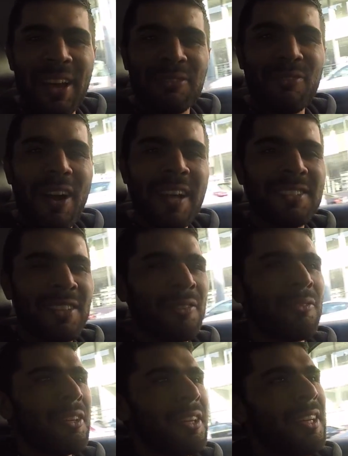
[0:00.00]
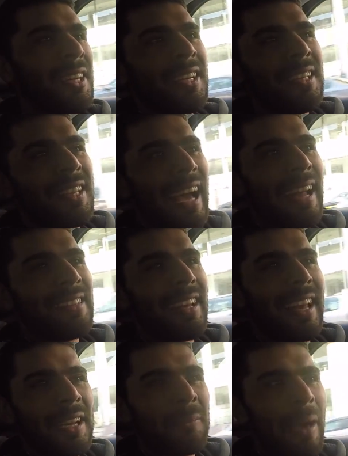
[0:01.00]
advice of the
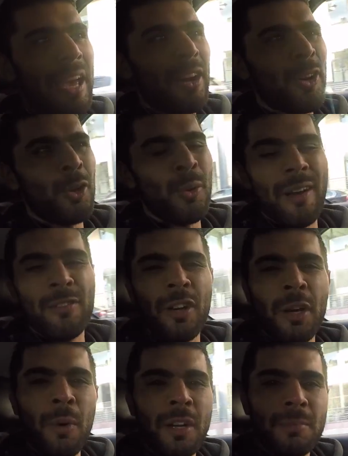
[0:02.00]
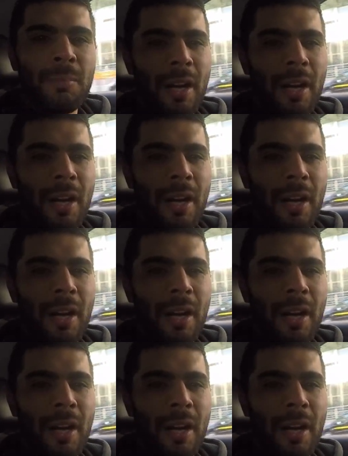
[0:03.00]
Anderlecht mayor, whoever it was.